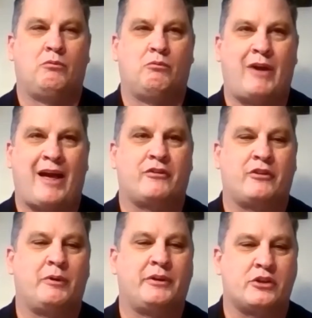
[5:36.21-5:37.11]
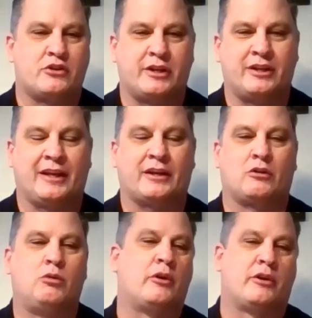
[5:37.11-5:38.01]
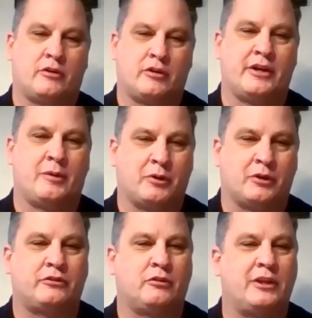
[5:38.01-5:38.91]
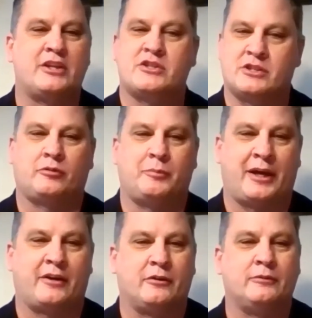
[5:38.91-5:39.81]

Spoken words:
rather than when they're treated like a quota or a number. So relationships matter.